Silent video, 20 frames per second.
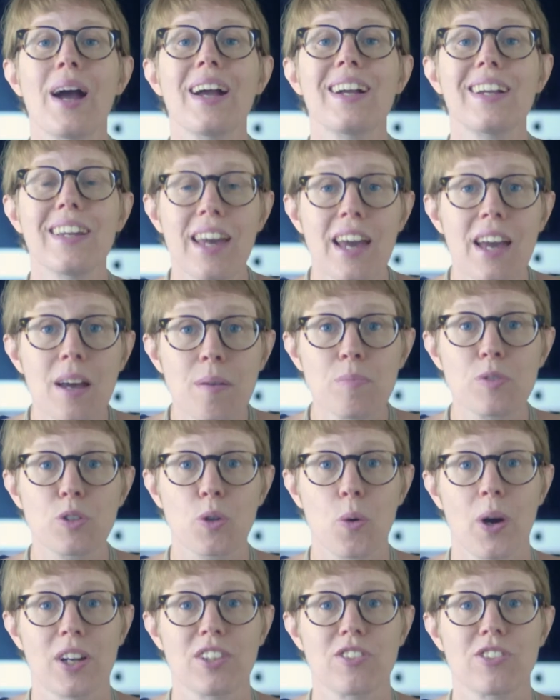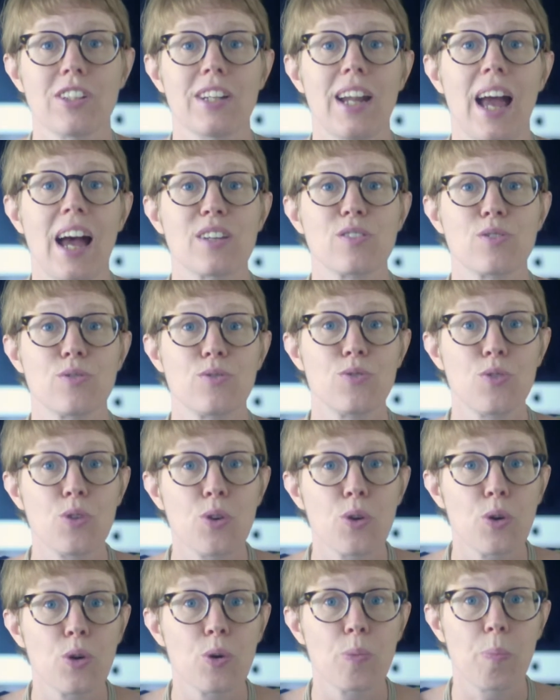Kim's question has
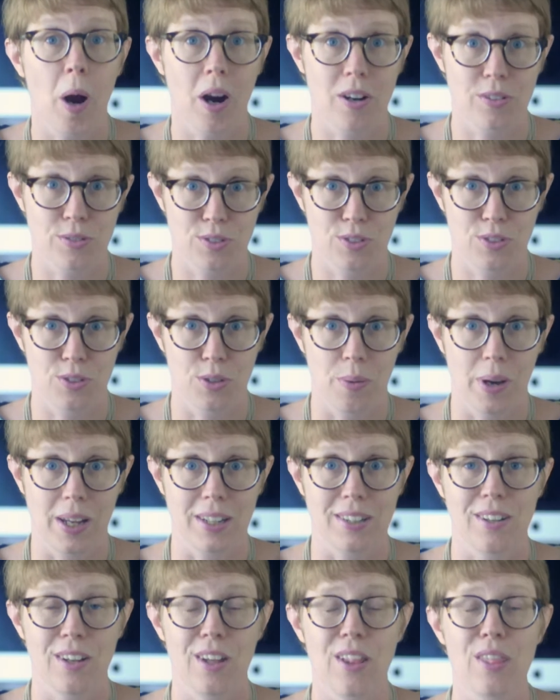two parts to it.